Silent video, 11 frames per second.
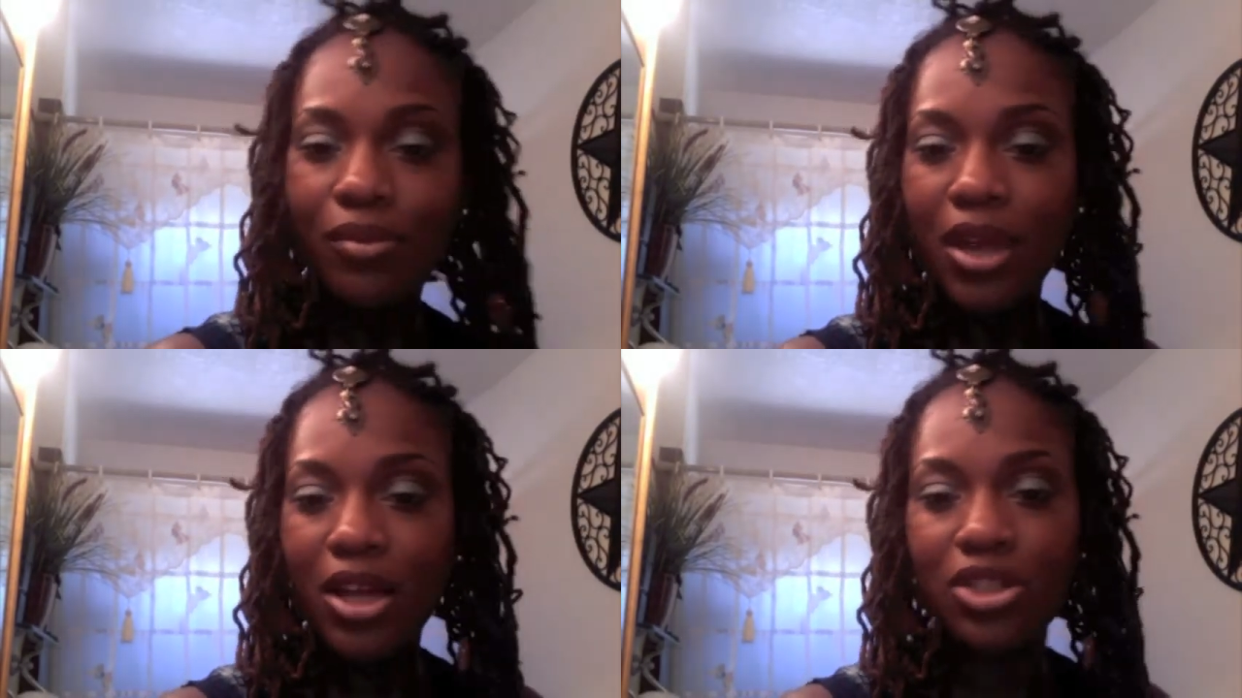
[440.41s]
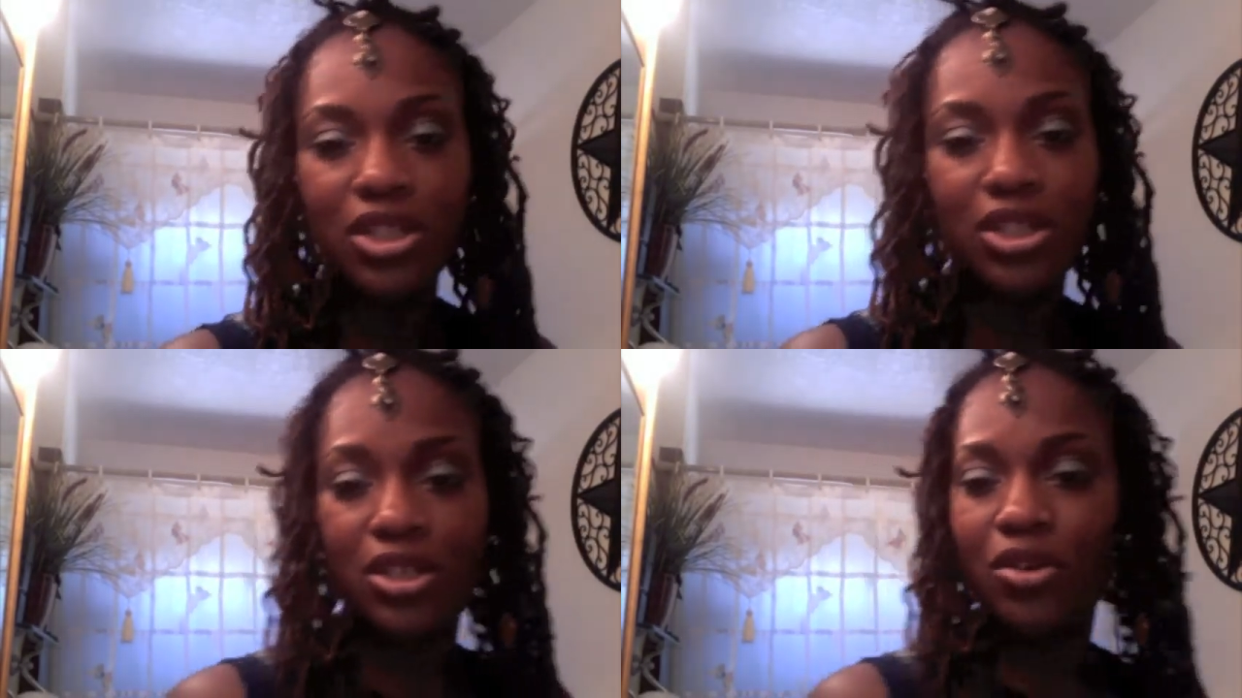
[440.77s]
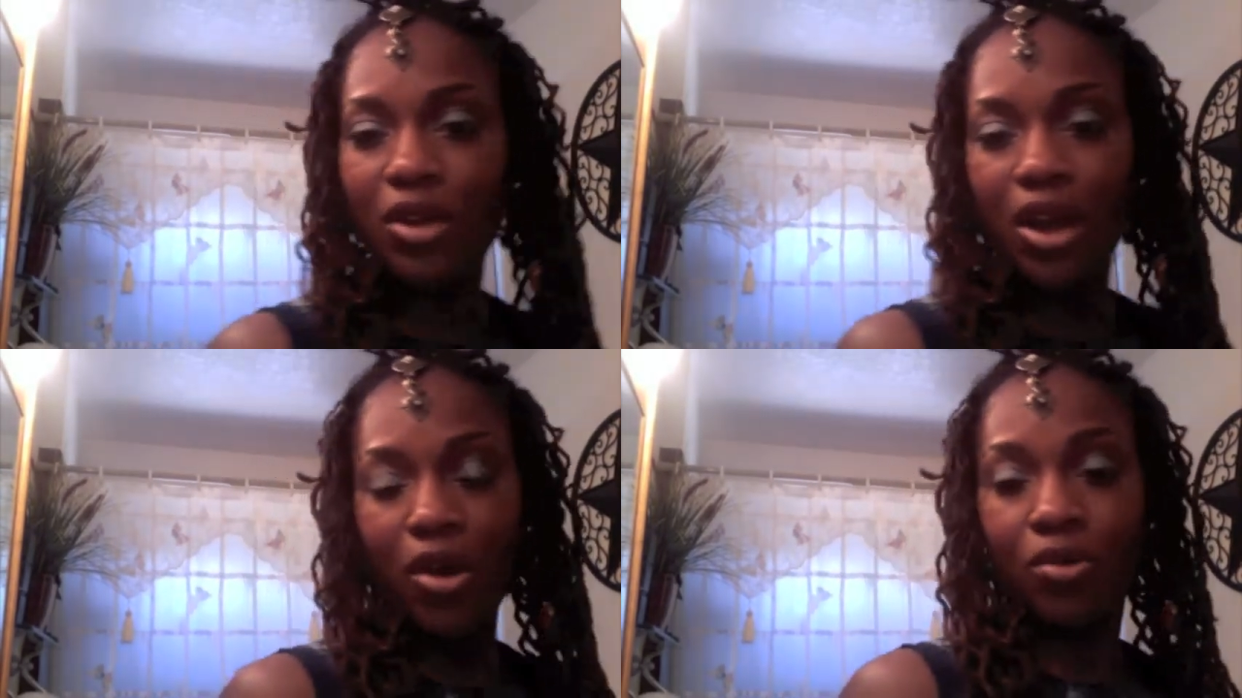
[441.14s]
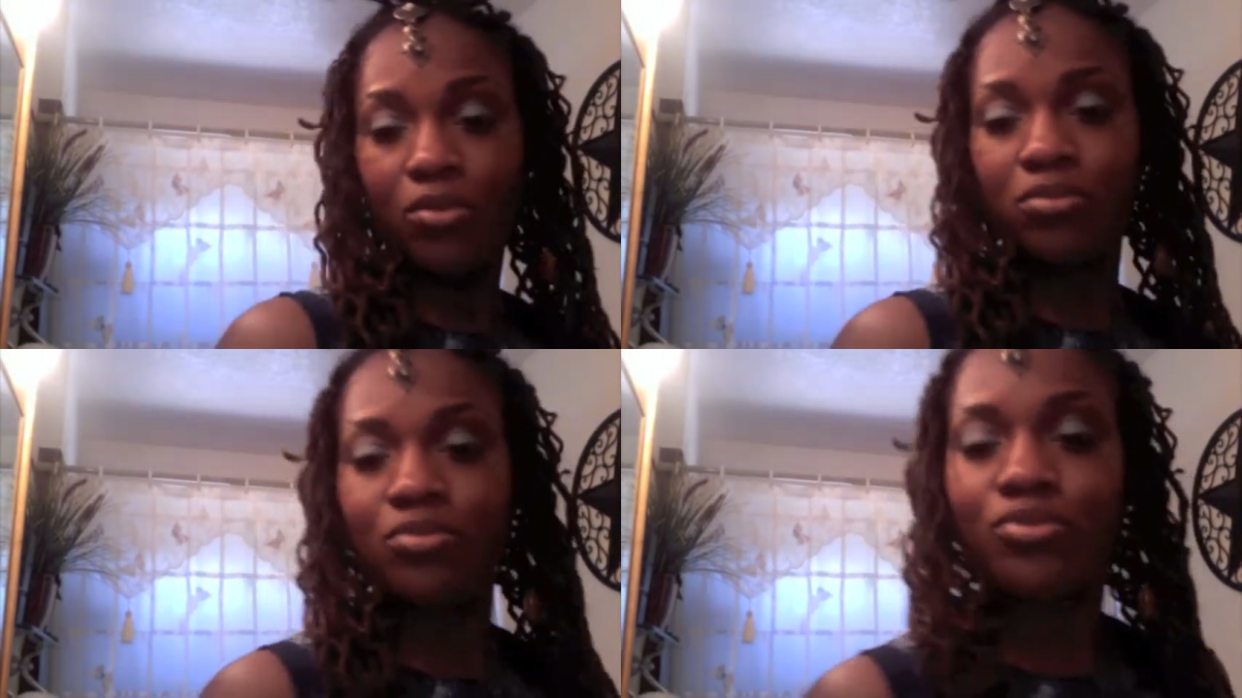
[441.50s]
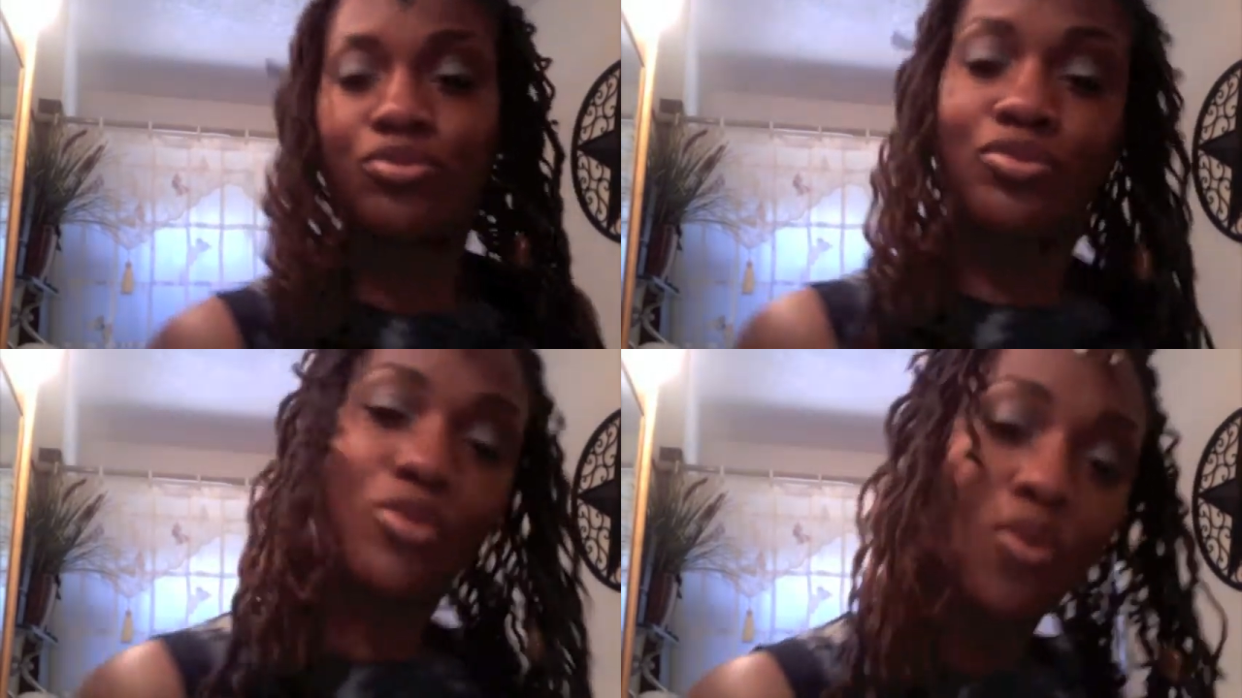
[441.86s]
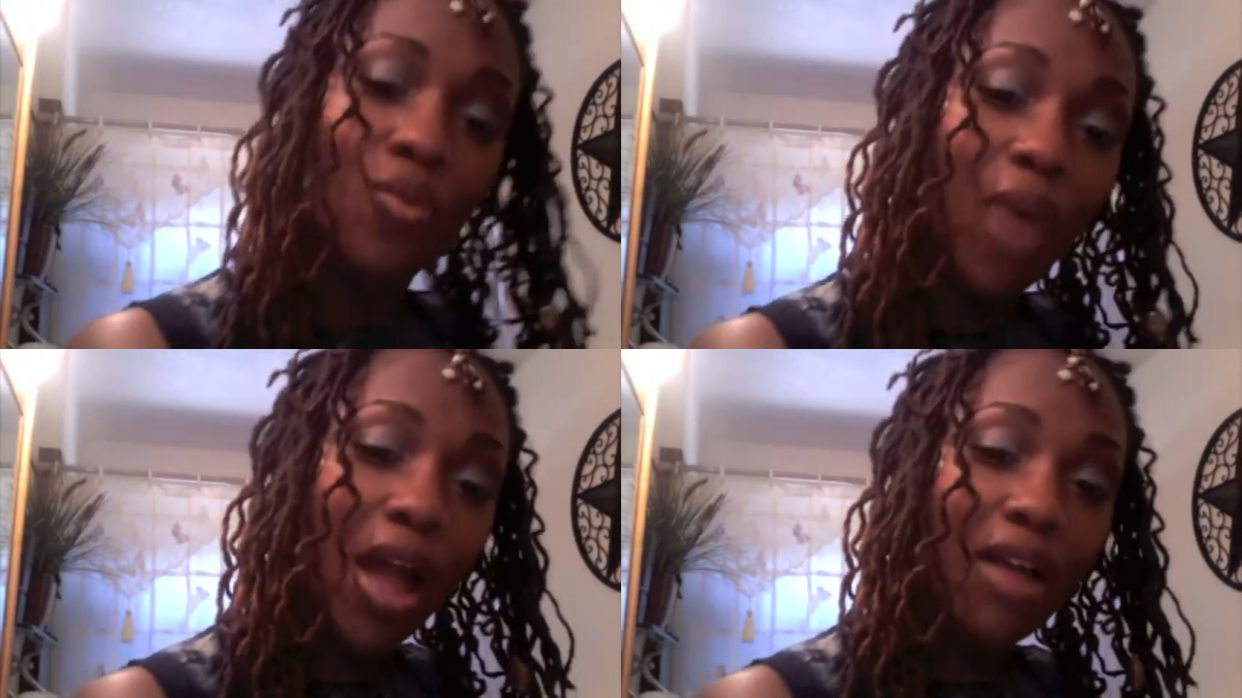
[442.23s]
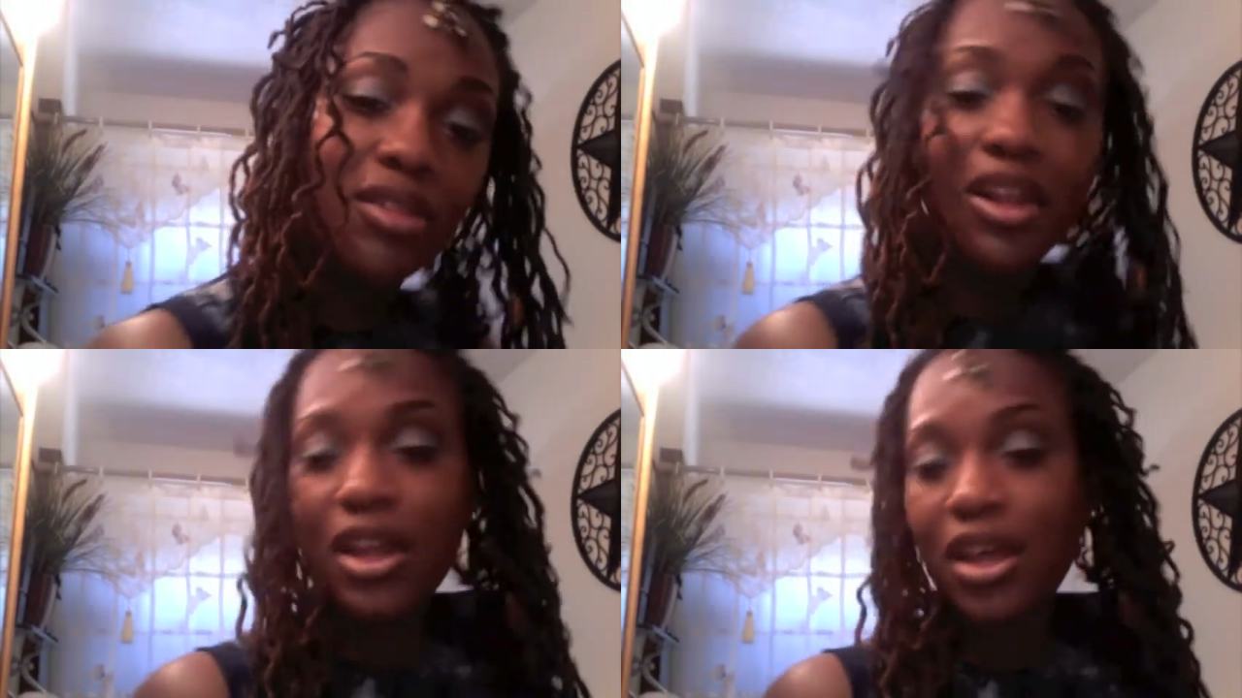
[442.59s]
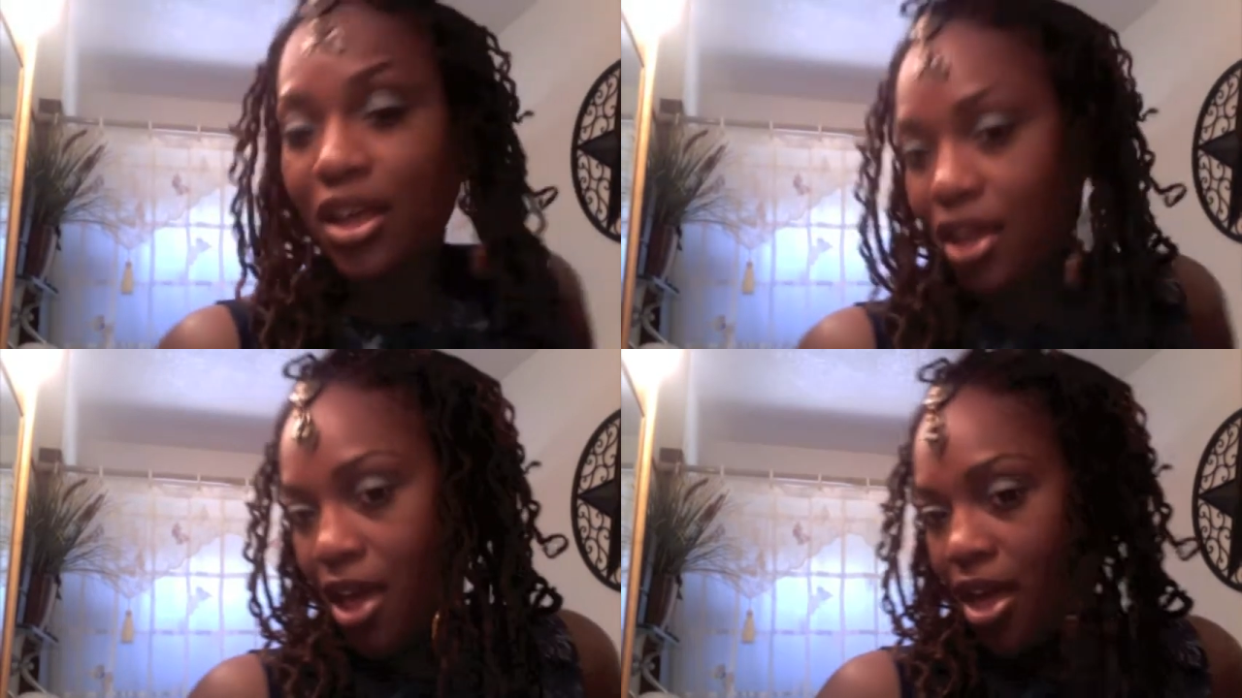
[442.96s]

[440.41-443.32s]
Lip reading: And just, you know, rock the look